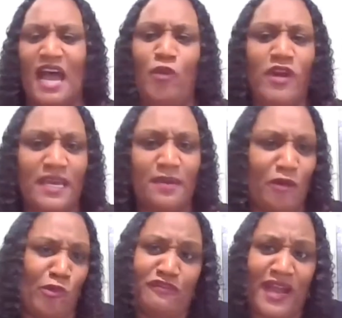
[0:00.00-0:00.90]
work
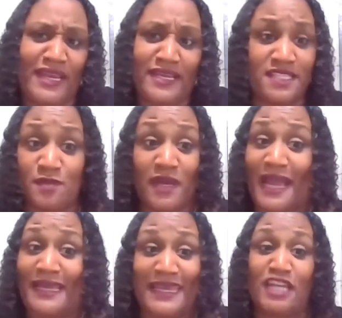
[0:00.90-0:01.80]
with finances, but I
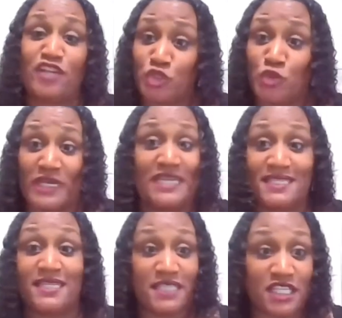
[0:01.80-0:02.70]
can't do
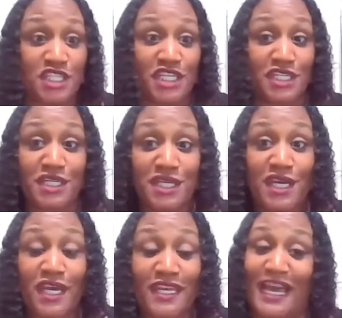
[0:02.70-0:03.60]
easy addition.
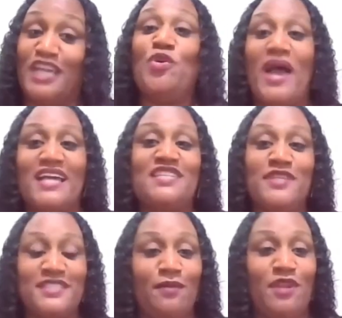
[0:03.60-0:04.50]
Now you ask me
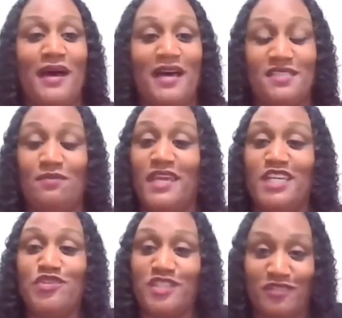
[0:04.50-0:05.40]
something about some
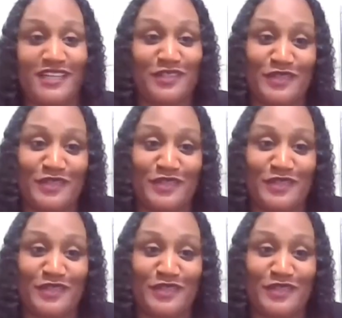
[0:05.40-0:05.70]
interest rates or